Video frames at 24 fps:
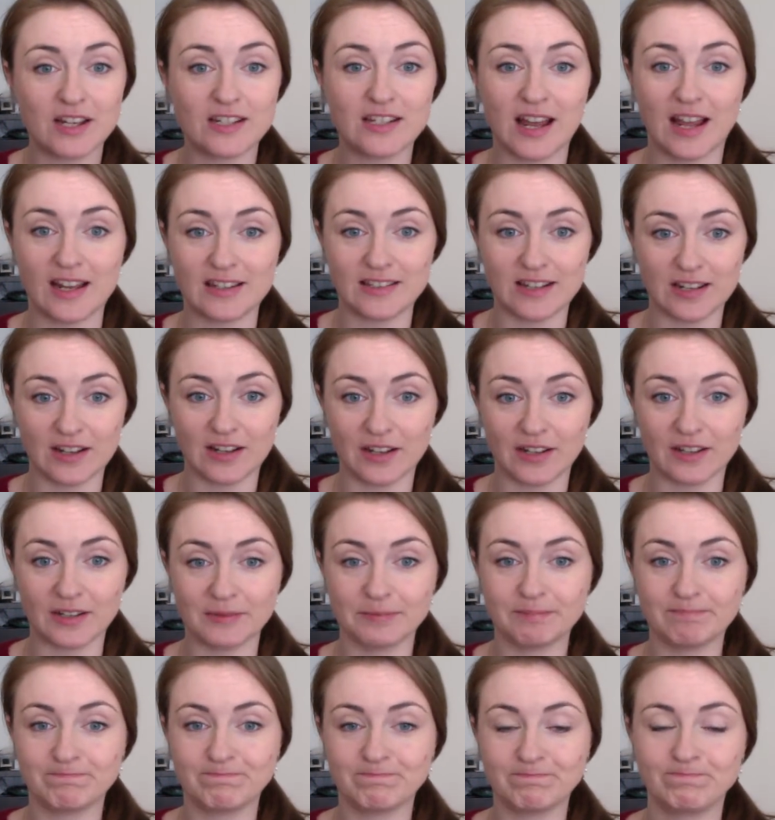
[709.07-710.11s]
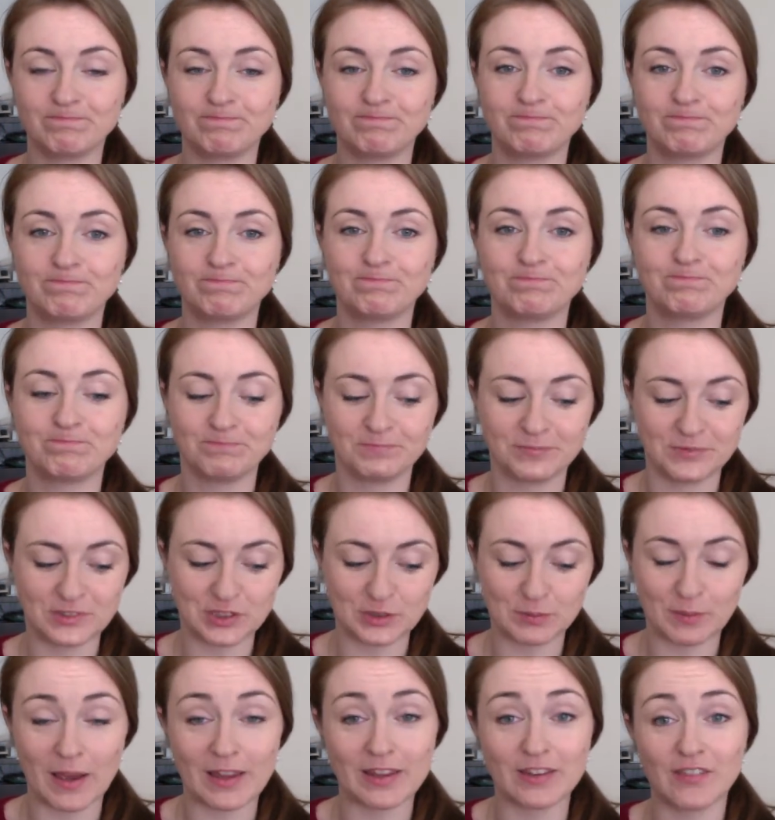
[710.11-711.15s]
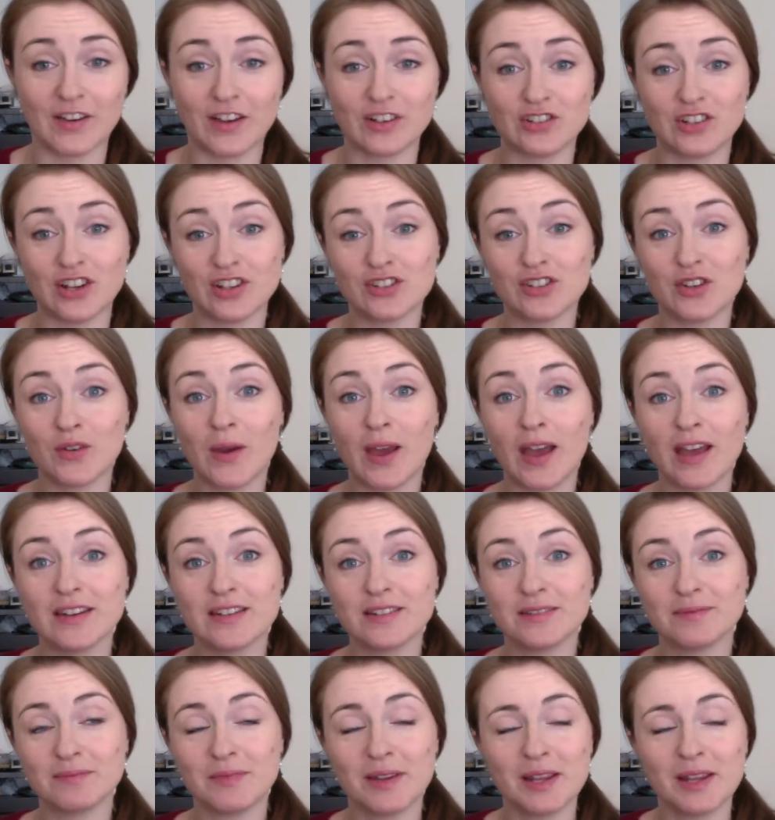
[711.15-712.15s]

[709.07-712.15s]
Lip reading: dandelion, despite the fact she has no head.